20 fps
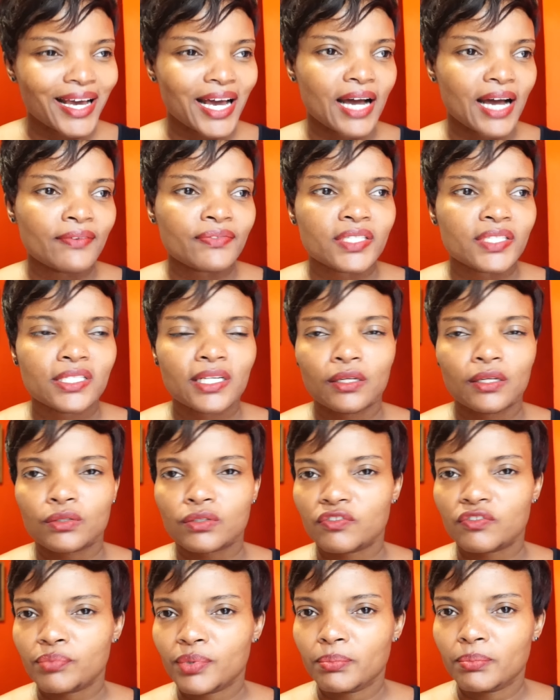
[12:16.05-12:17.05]
I've seen a lot
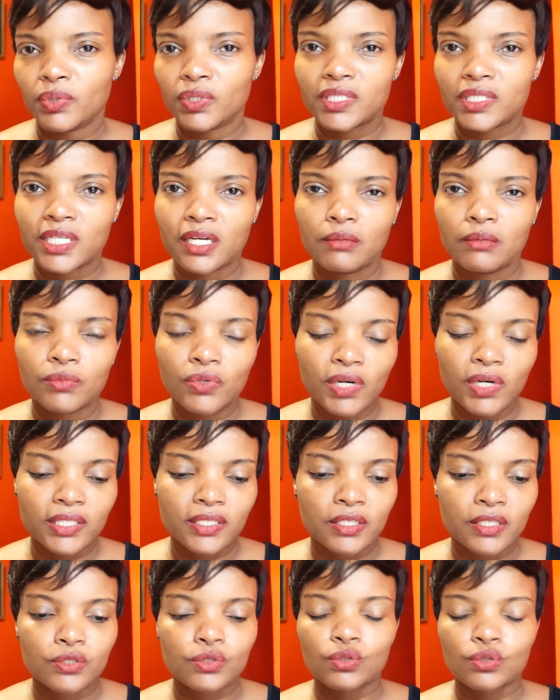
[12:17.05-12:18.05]
of people tell Mura
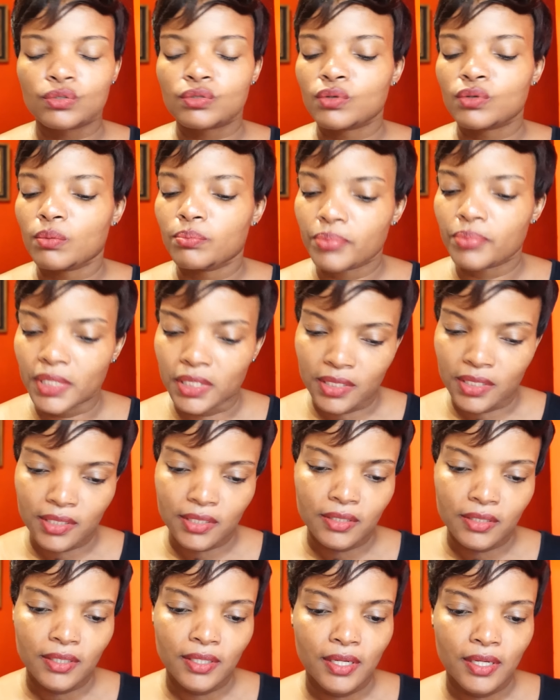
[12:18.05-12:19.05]
Senso, stop it.